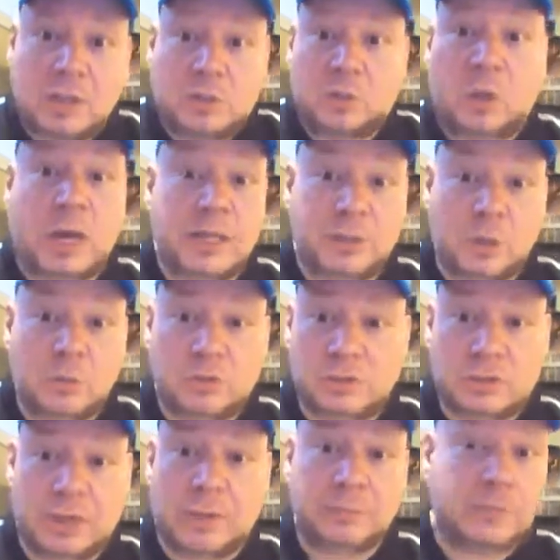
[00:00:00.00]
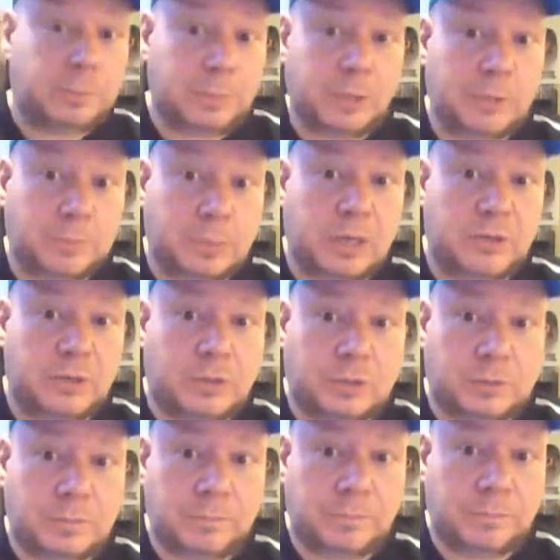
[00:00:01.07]
So I don't succumb to peer
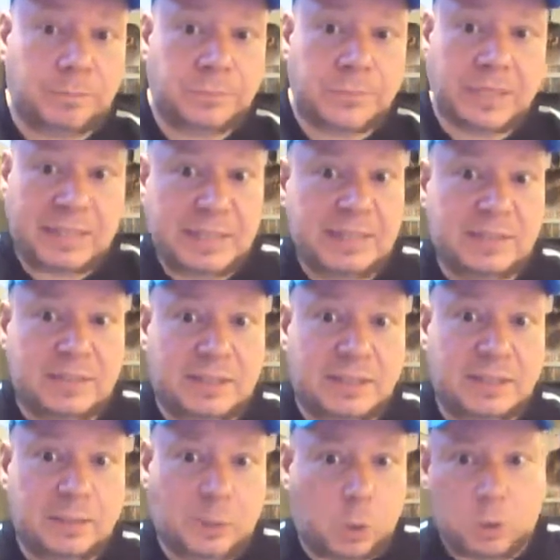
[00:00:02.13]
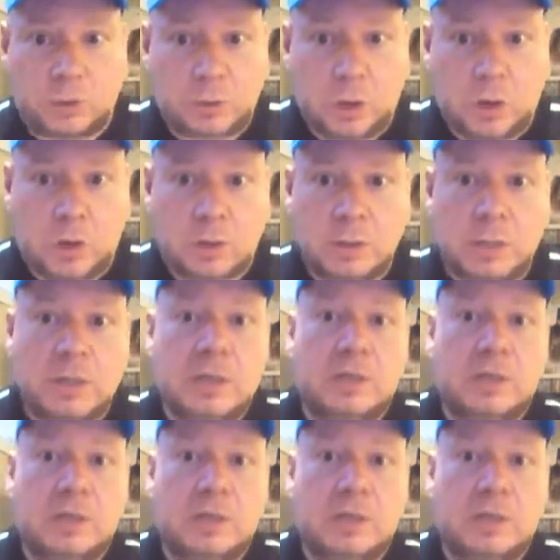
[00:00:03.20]
pressure easy or at all.